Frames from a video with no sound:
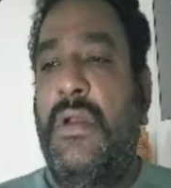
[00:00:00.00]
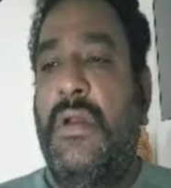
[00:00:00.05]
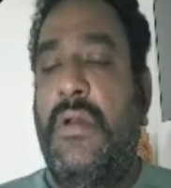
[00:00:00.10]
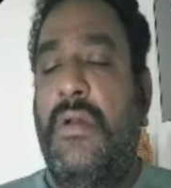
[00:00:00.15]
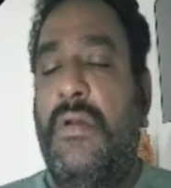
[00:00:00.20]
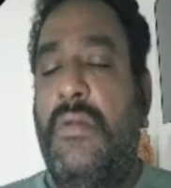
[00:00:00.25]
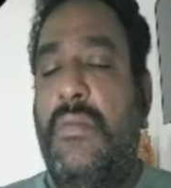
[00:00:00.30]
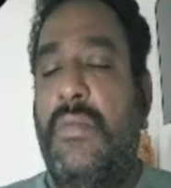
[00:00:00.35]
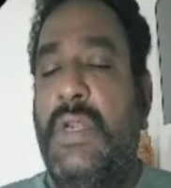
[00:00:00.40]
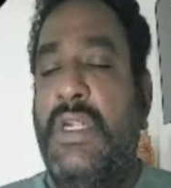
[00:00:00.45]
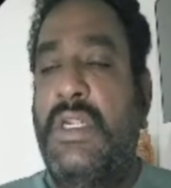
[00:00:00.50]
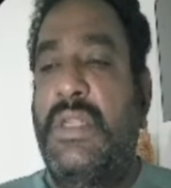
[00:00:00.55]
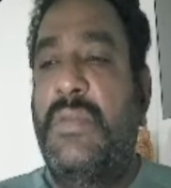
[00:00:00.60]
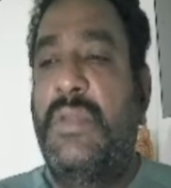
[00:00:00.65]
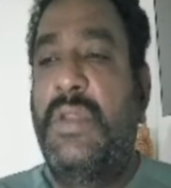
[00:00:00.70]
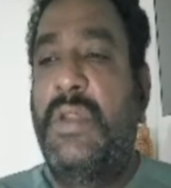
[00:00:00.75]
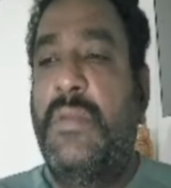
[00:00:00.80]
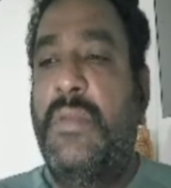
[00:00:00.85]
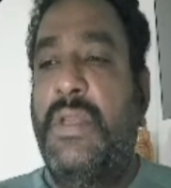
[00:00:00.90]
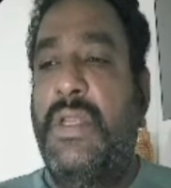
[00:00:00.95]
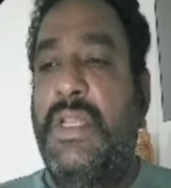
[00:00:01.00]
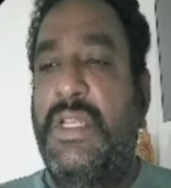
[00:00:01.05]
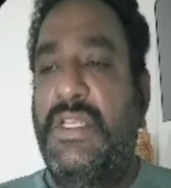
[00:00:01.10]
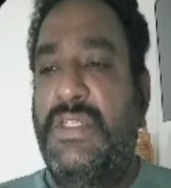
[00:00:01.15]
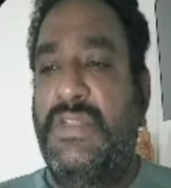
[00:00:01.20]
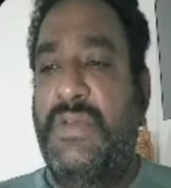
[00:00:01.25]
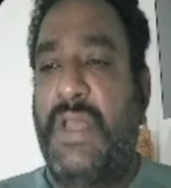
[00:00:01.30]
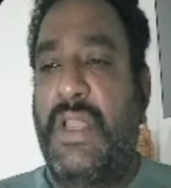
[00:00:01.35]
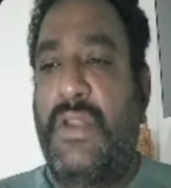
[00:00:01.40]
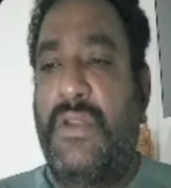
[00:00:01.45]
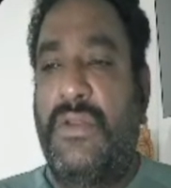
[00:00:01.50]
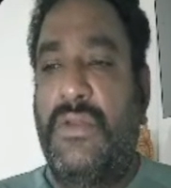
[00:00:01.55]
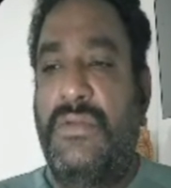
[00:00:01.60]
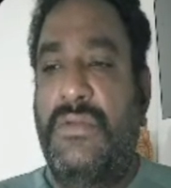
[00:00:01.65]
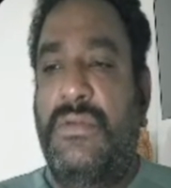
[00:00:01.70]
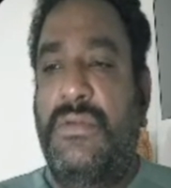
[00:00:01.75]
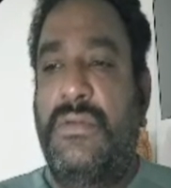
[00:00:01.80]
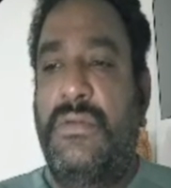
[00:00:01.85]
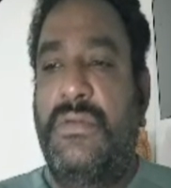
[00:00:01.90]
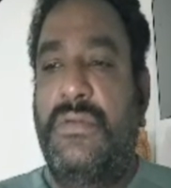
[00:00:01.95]
multiple biggest values.
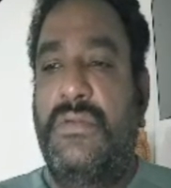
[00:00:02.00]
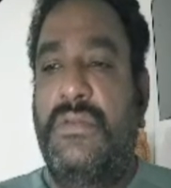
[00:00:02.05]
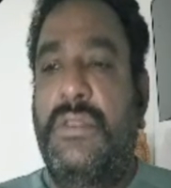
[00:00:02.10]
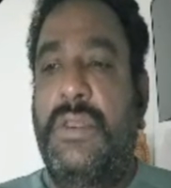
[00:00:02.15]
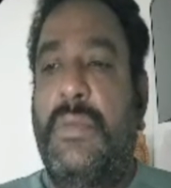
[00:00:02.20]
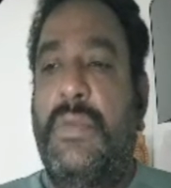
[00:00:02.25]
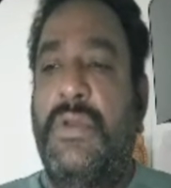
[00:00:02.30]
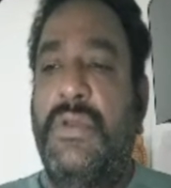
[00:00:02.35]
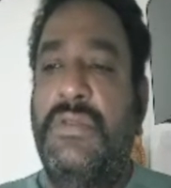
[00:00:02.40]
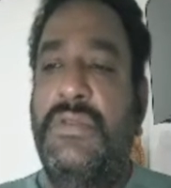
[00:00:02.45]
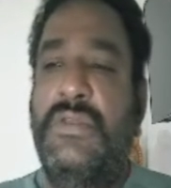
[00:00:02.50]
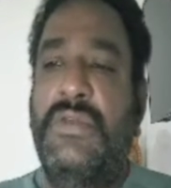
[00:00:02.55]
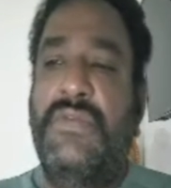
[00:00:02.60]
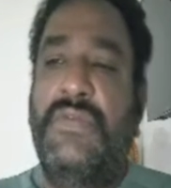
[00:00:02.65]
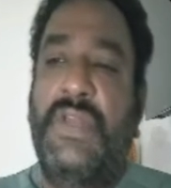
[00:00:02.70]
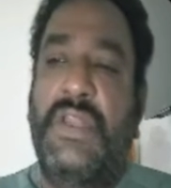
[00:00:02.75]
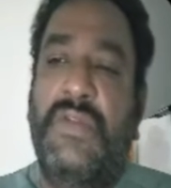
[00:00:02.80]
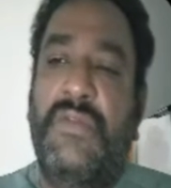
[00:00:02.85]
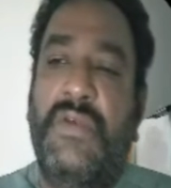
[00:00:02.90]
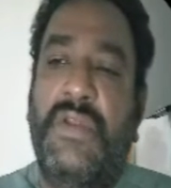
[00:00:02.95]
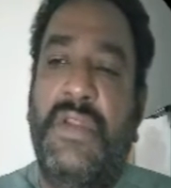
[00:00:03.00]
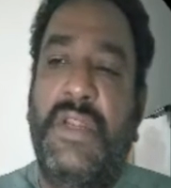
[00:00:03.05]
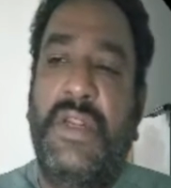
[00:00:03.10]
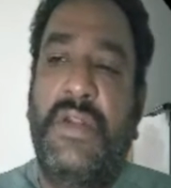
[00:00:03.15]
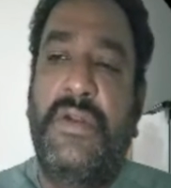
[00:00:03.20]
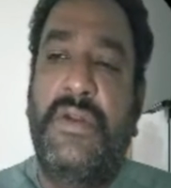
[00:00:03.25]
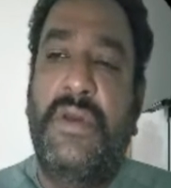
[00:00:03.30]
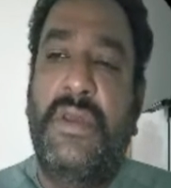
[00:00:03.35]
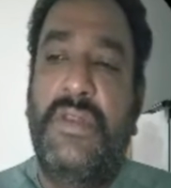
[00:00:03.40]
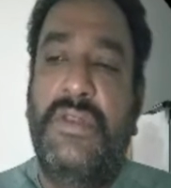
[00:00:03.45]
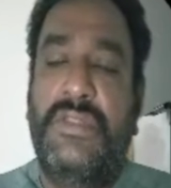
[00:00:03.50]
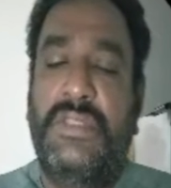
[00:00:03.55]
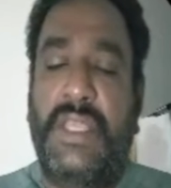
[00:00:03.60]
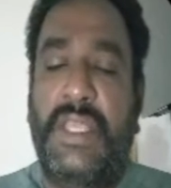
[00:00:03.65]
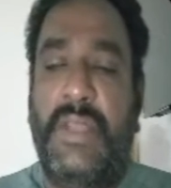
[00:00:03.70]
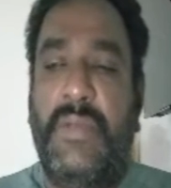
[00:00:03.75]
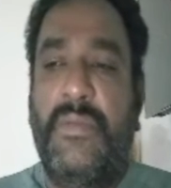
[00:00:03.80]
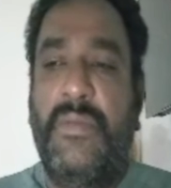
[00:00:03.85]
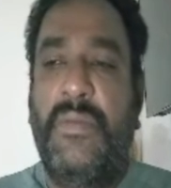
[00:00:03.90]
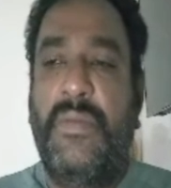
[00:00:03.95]
Suppose if n1 and n2 are
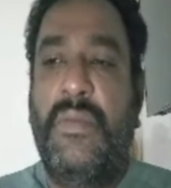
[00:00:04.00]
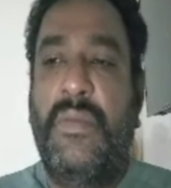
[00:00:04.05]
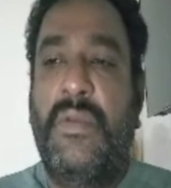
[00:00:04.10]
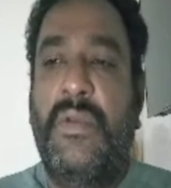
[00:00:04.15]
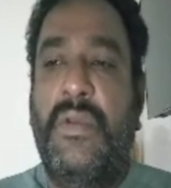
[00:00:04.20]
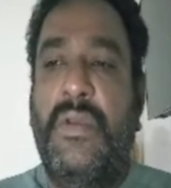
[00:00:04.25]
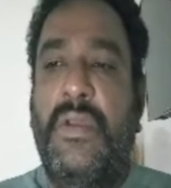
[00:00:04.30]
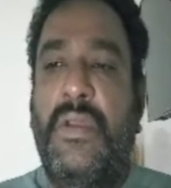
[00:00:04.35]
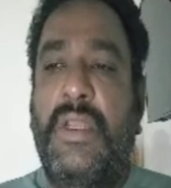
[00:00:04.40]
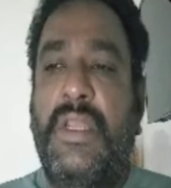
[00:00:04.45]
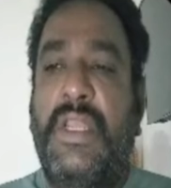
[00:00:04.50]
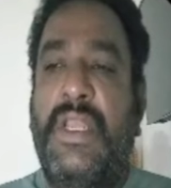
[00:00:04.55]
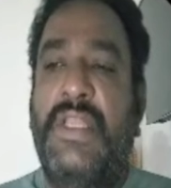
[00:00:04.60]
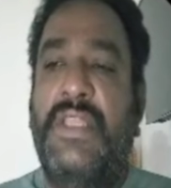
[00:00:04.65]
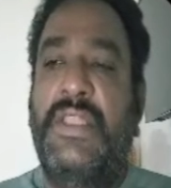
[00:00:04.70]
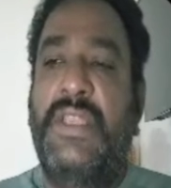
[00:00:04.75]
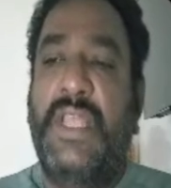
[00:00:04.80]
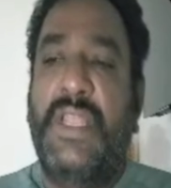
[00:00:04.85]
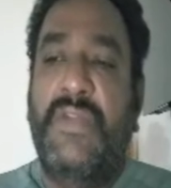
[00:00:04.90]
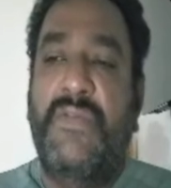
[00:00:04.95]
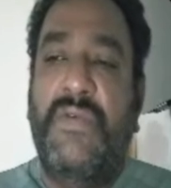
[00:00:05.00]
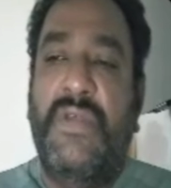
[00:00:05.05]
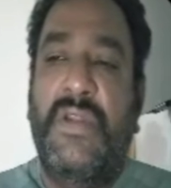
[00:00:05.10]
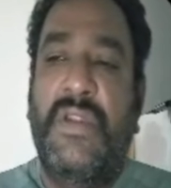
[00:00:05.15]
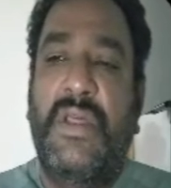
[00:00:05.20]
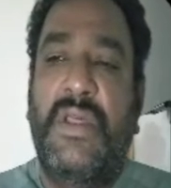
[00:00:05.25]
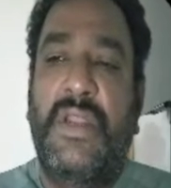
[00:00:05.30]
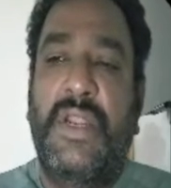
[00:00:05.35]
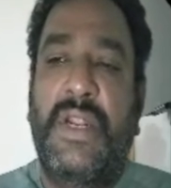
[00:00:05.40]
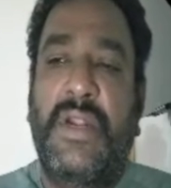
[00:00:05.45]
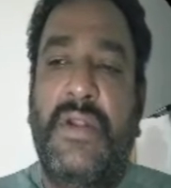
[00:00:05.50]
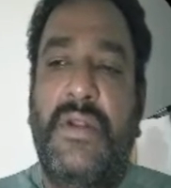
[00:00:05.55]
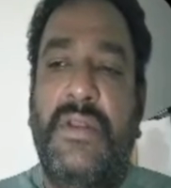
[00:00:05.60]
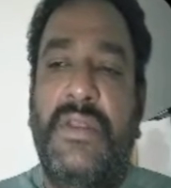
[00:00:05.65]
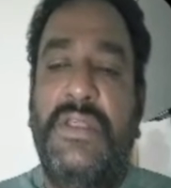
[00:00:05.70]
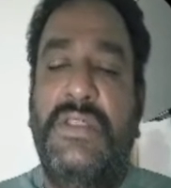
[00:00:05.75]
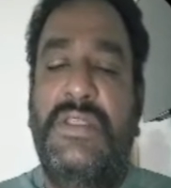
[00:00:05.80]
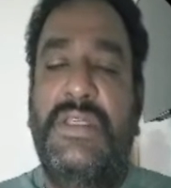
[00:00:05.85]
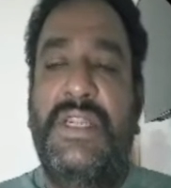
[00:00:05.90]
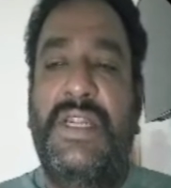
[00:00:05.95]
same, either n1 or n2 is
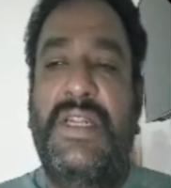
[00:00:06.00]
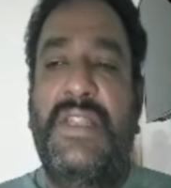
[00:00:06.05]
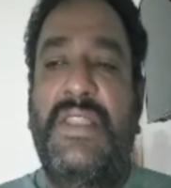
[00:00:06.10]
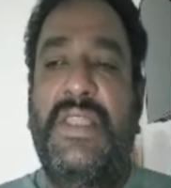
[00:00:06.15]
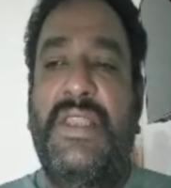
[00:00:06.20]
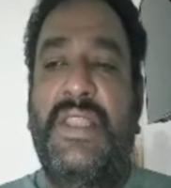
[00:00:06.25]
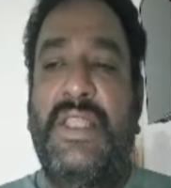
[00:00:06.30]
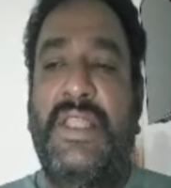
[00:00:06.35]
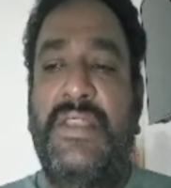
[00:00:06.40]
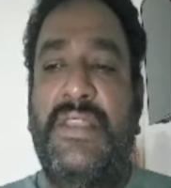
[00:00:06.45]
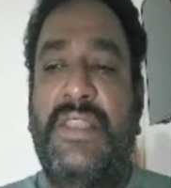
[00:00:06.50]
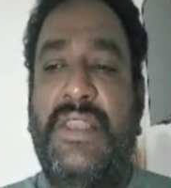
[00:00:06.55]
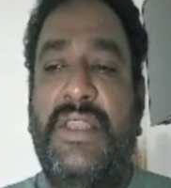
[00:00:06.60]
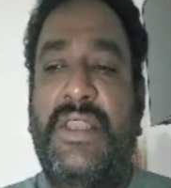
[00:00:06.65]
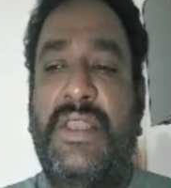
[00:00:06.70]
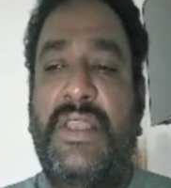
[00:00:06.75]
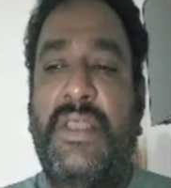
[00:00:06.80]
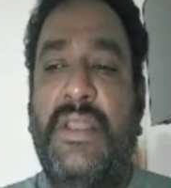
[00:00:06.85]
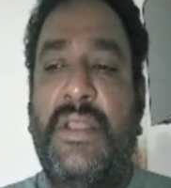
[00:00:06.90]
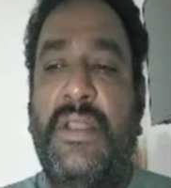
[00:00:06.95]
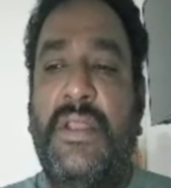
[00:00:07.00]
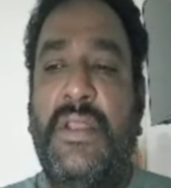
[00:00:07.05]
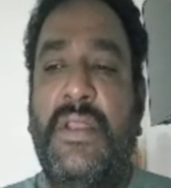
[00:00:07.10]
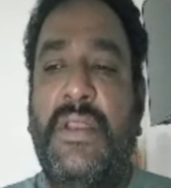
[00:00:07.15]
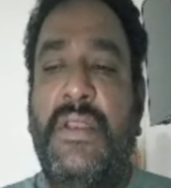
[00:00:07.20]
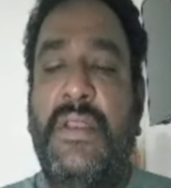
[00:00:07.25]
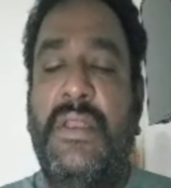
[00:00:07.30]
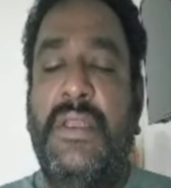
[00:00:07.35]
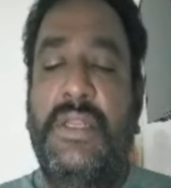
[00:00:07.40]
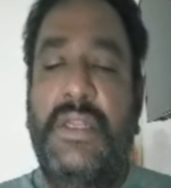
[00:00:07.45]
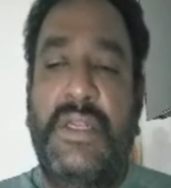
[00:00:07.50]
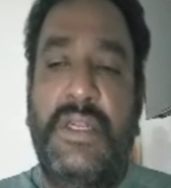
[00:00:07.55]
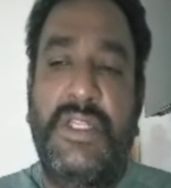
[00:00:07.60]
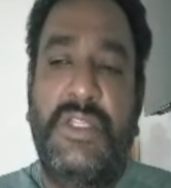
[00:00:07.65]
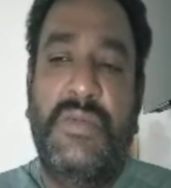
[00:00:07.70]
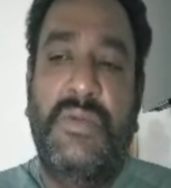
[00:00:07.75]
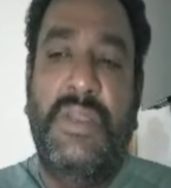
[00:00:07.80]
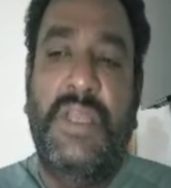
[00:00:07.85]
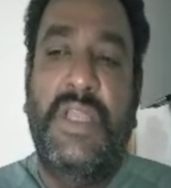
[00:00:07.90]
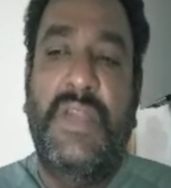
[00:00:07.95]
greater than n3, you can
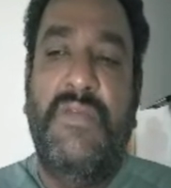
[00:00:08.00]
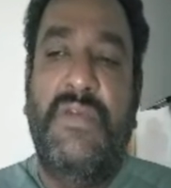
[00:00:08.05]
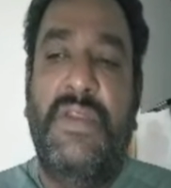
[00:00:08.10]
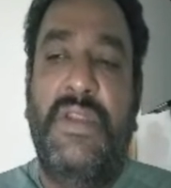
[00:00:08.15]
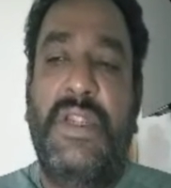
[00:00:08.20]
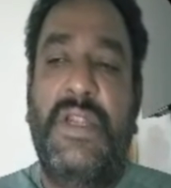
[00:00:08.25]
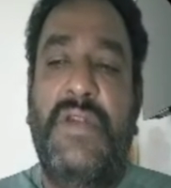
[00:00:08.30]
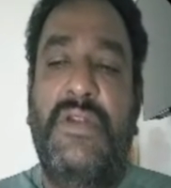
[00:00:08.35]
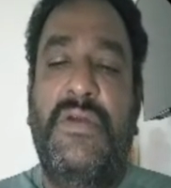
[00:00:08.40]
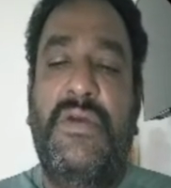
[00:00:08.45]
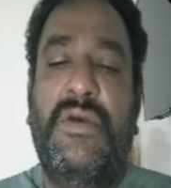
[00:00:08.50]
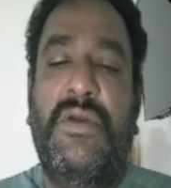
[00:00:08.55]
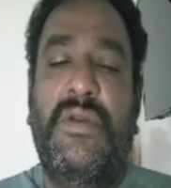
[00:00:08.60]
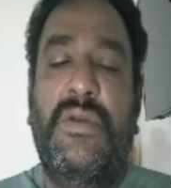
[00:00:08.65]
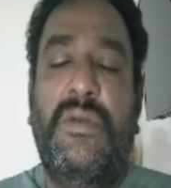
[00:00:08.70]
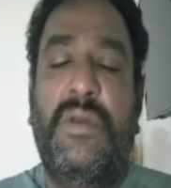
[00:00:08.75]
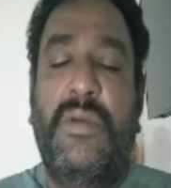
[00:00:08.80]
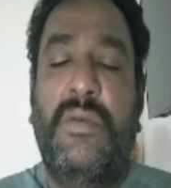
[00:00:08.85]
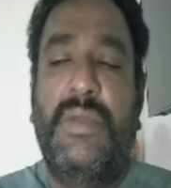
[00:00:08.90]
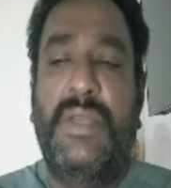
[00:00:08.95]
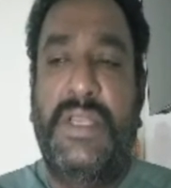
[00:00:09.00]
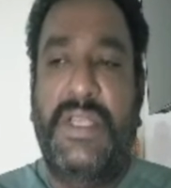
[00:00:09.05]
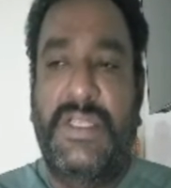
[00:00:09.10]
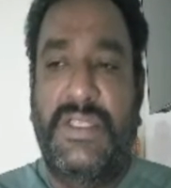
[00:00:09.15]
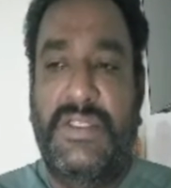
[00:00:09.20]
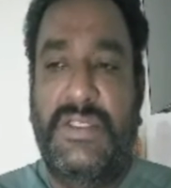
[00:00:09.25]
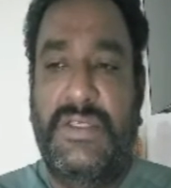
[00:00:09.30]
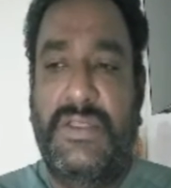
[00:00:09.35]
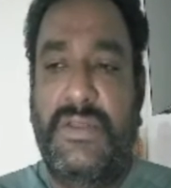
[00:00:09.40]
display n1 and n2 are biggest.